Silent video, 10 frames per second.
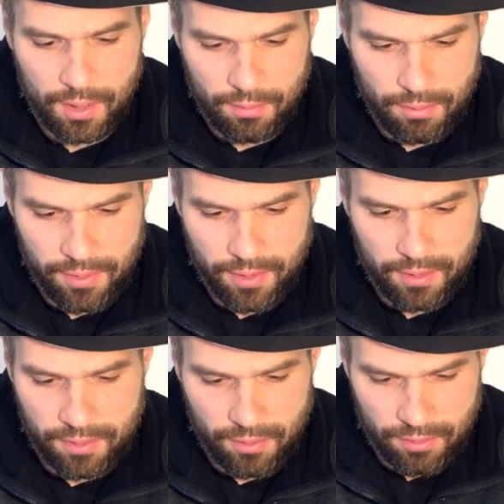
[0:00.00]
with a
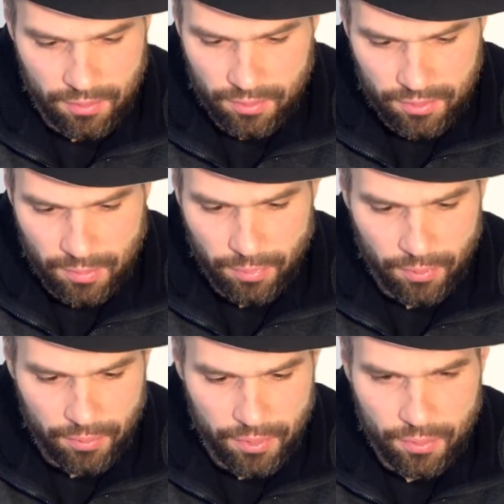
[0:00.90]

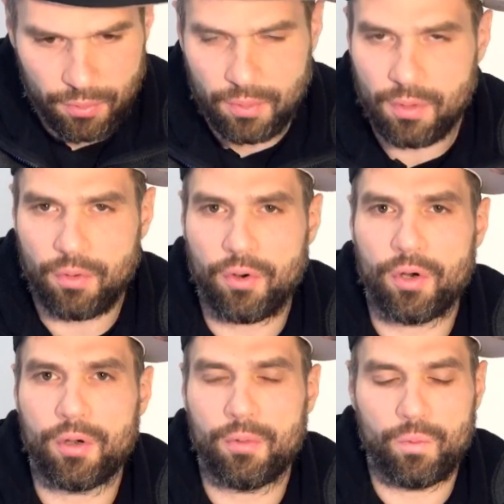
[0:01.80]
simple U,
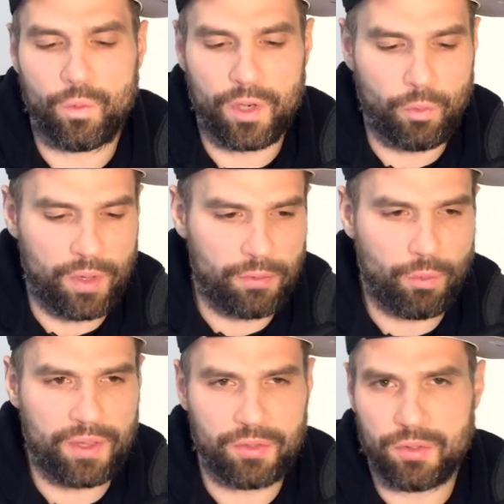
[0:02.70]
or
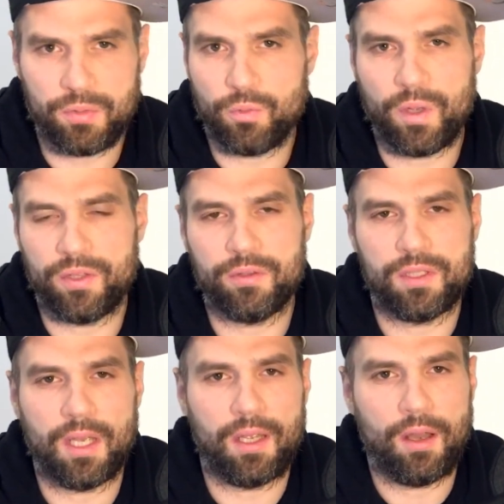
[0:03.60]
when do you
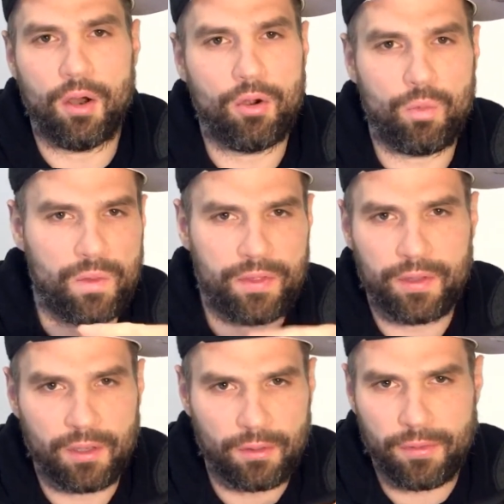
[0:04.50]
say O with the
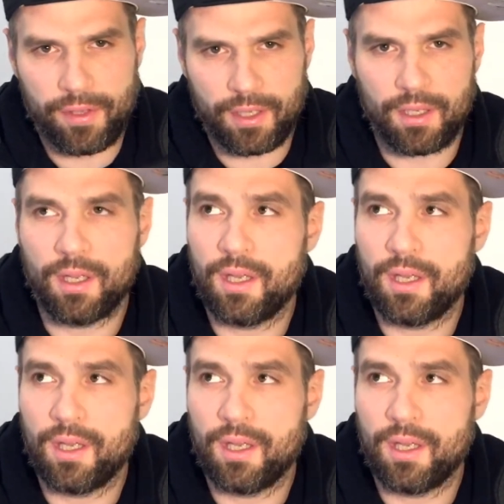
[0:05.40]
little thing?